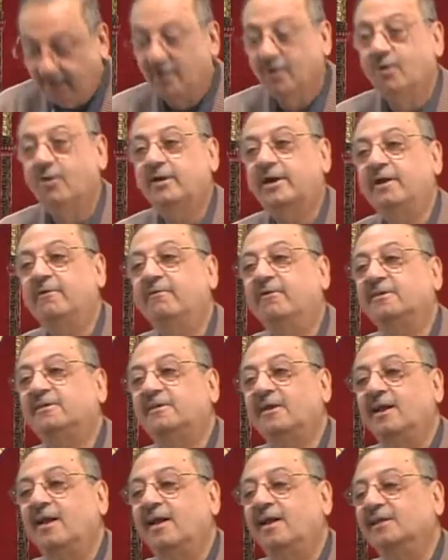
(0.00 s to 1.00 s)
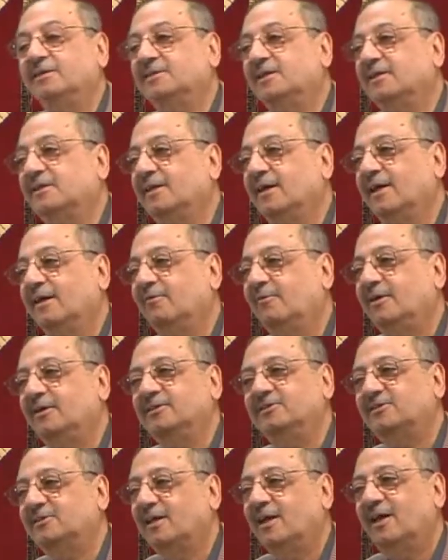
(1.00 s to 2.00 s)
Okay, for salasata. What
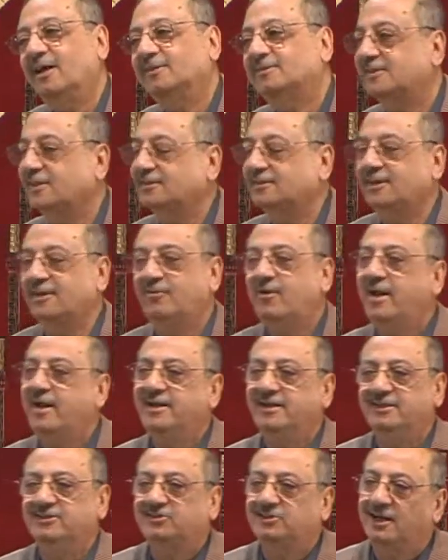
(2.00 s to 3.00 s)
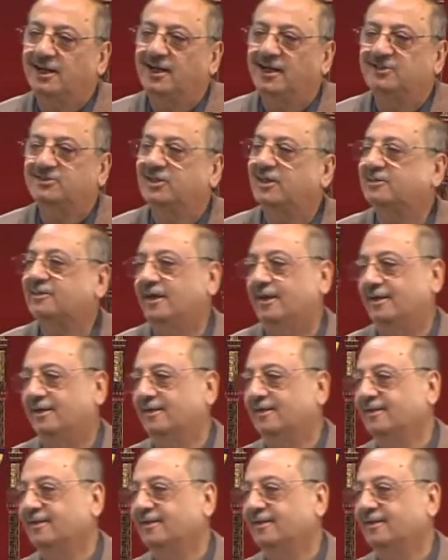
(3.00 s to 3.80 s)
is salasata? Why it is salasata?